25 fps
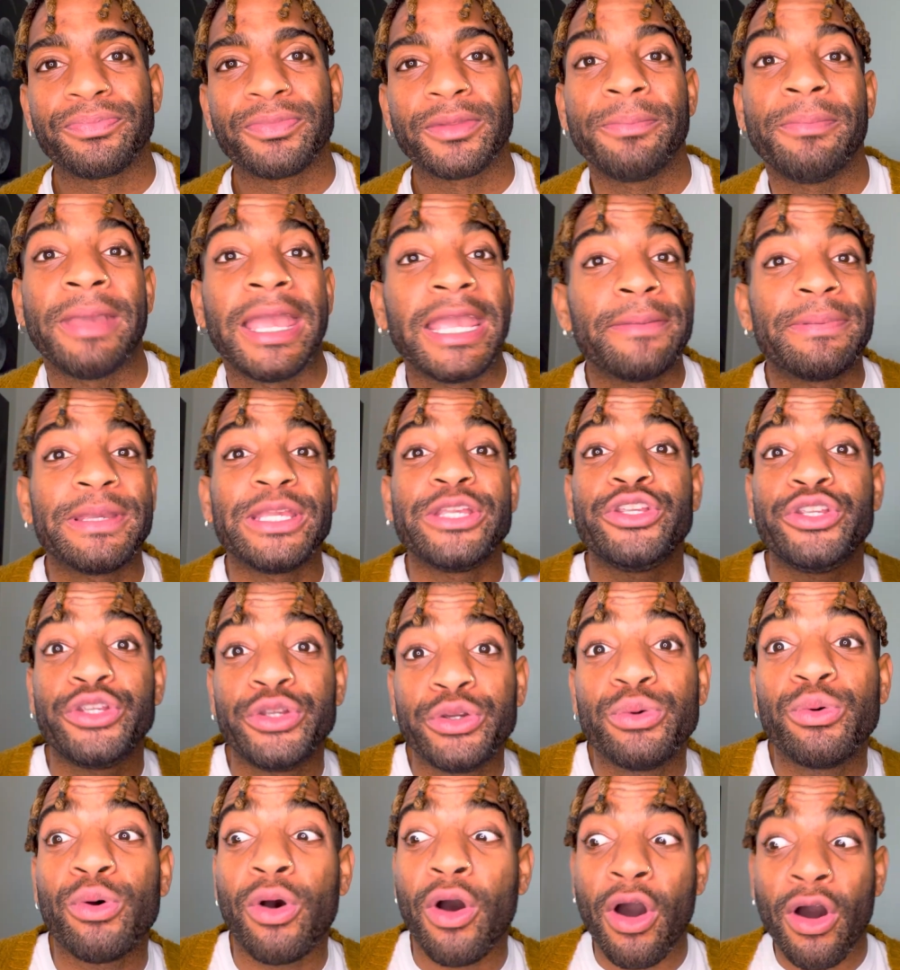Maybe
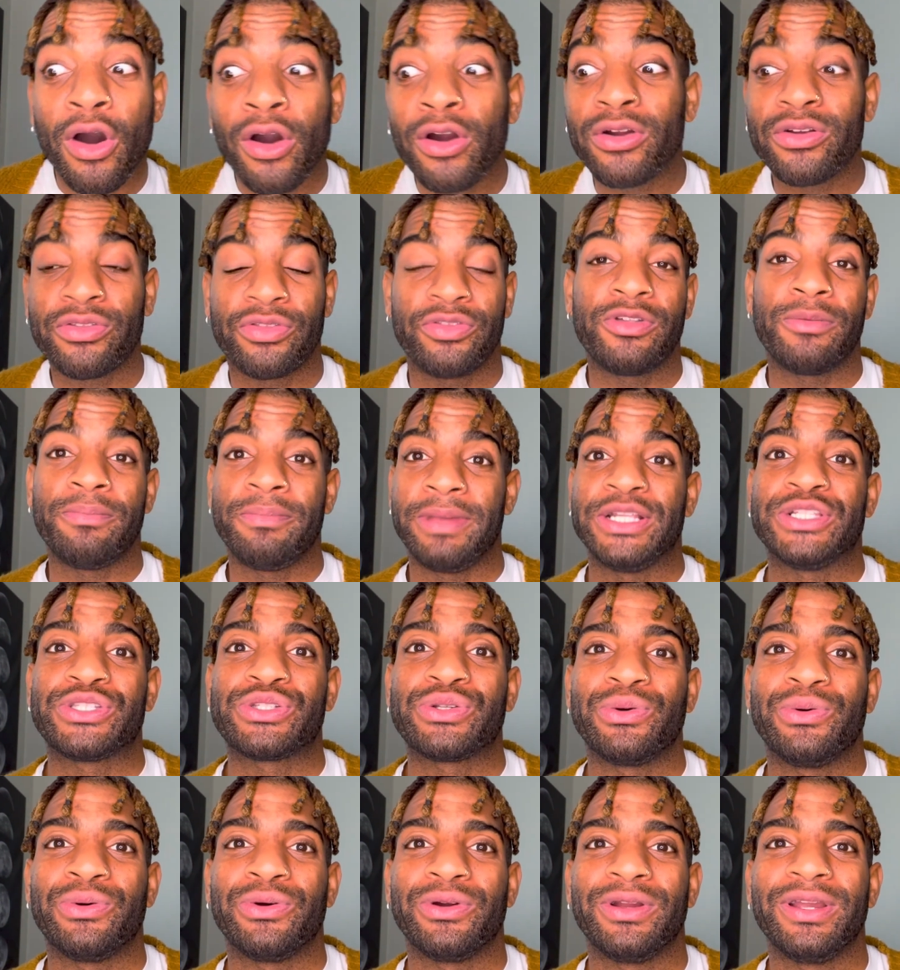you are the
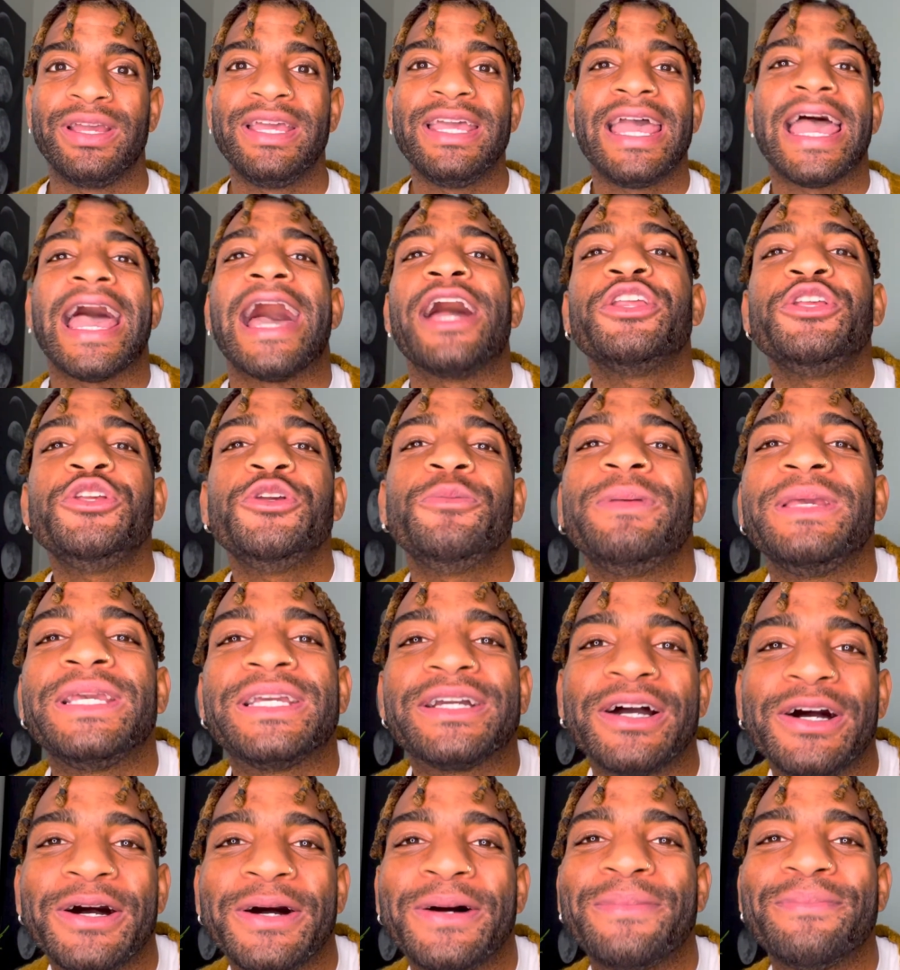mentor. How do you
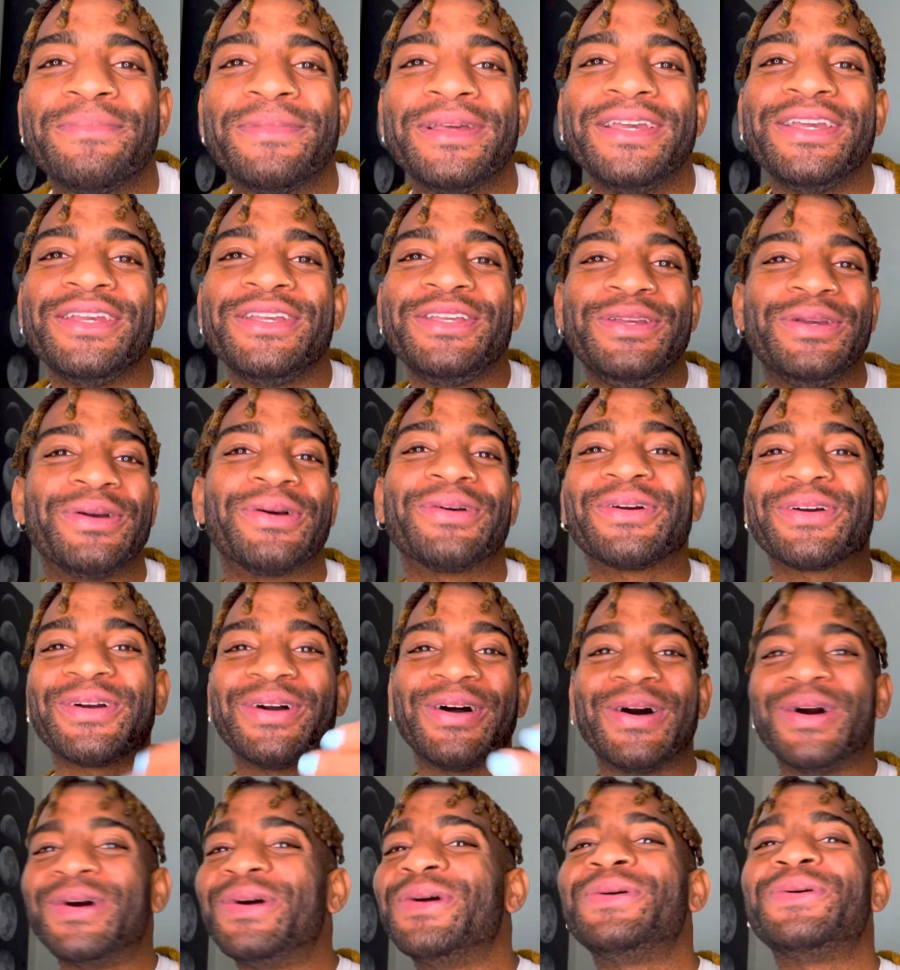become your
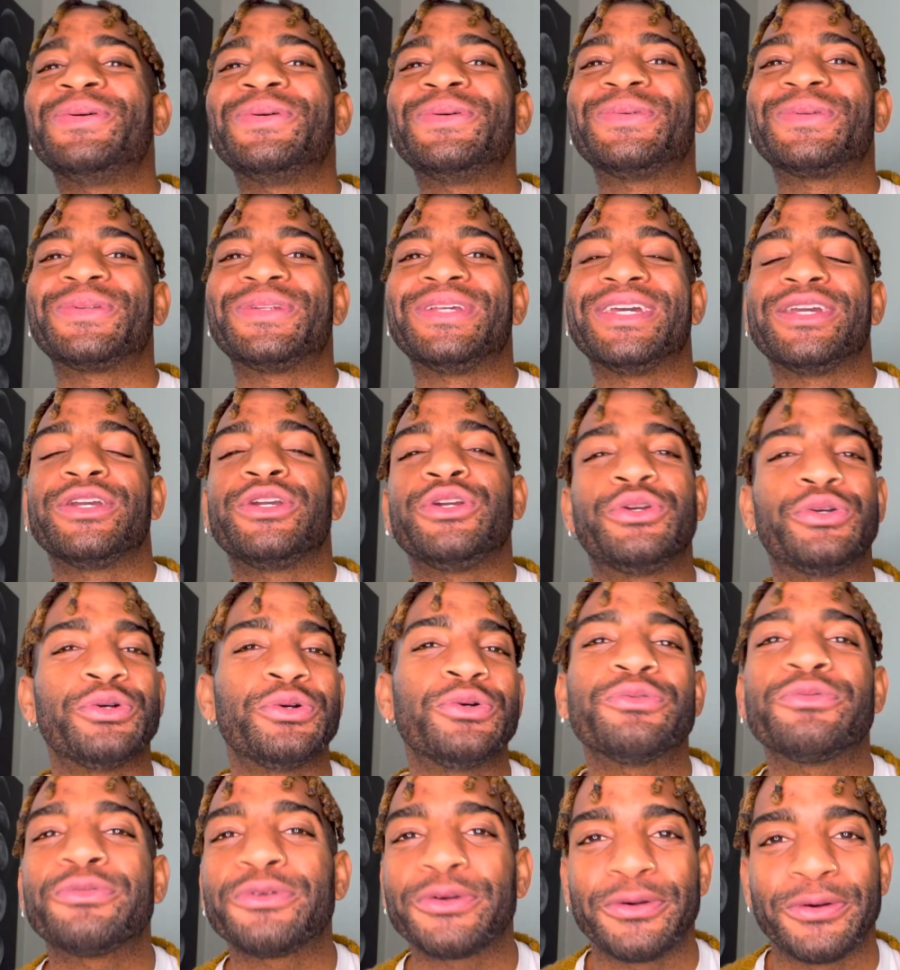own
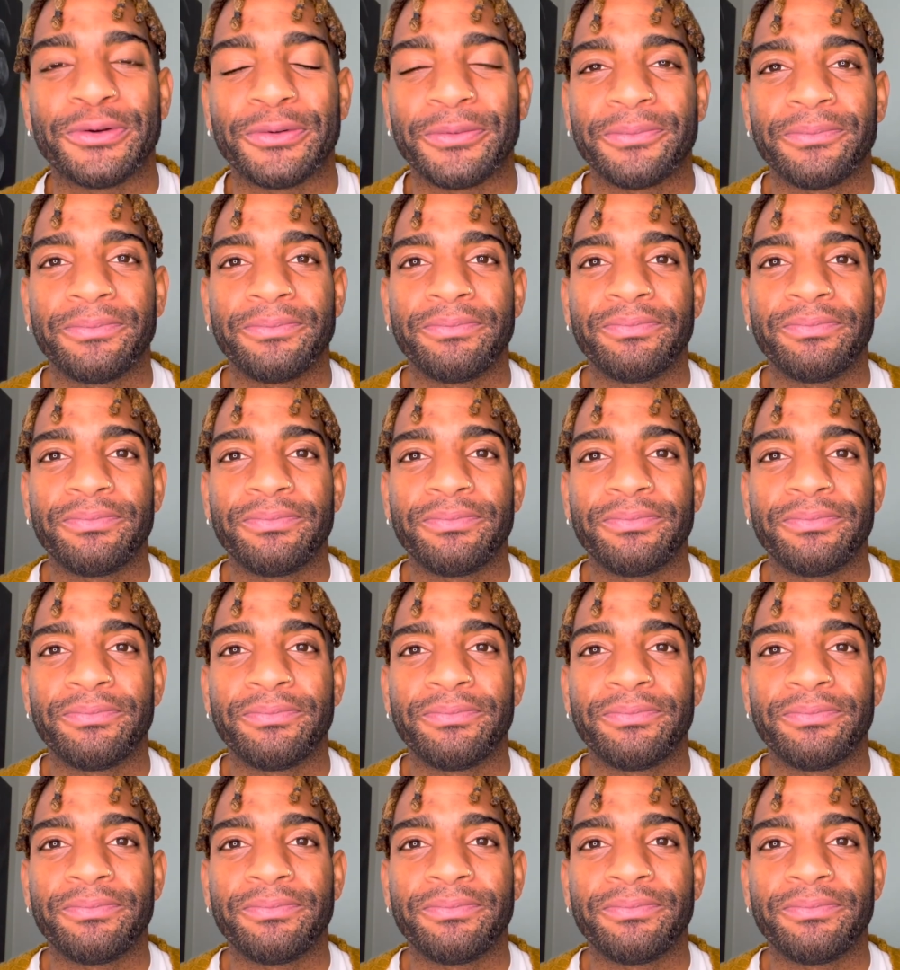guru?